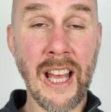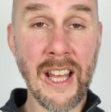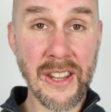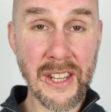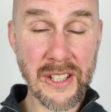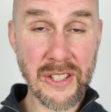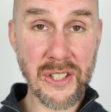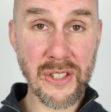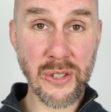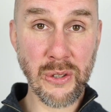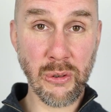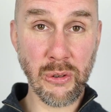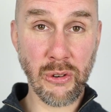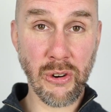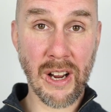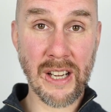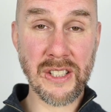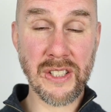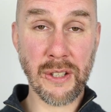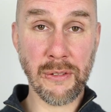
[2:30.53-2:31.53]
This is all
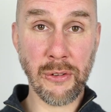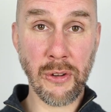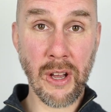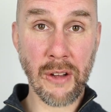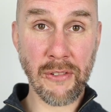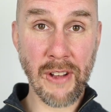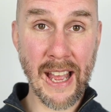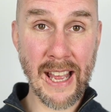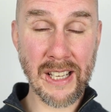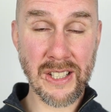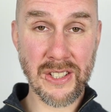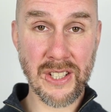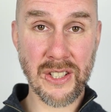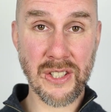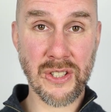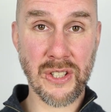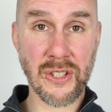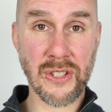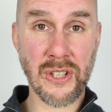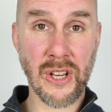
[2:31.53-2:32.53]
great if you have access
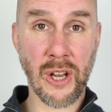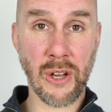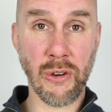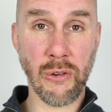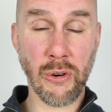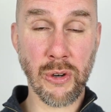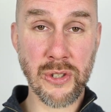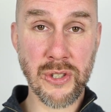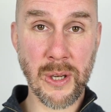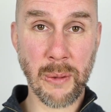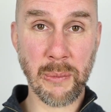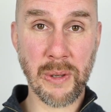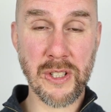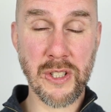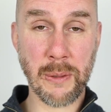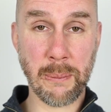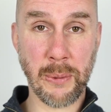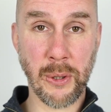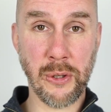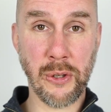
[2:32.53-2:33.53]
to solar or somewhere
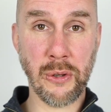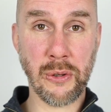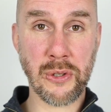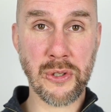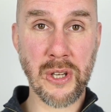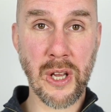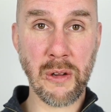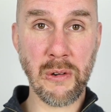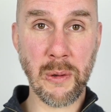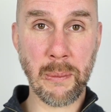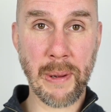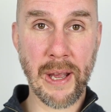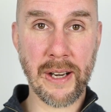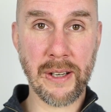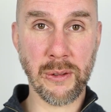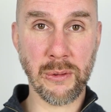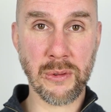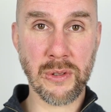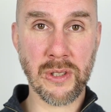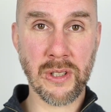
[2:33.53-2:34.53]
to put your solar
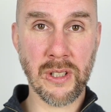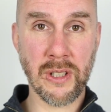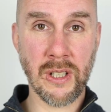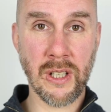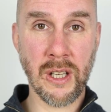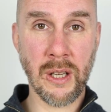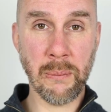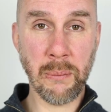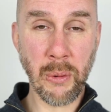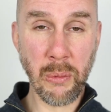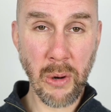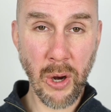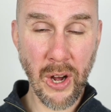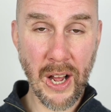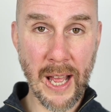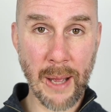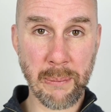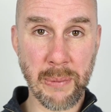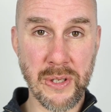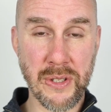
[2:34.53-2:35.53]
panels, but what
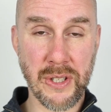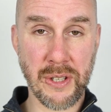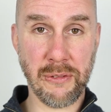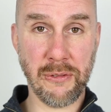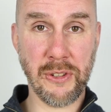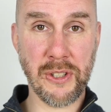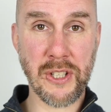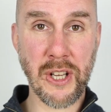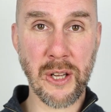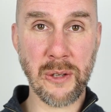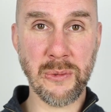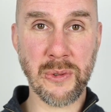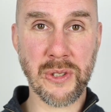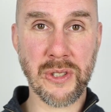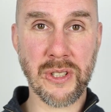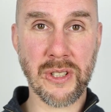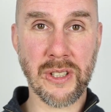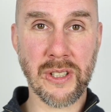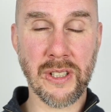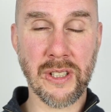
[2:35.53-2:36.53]
happens if you
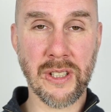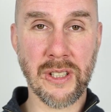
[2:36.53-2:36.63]
don't?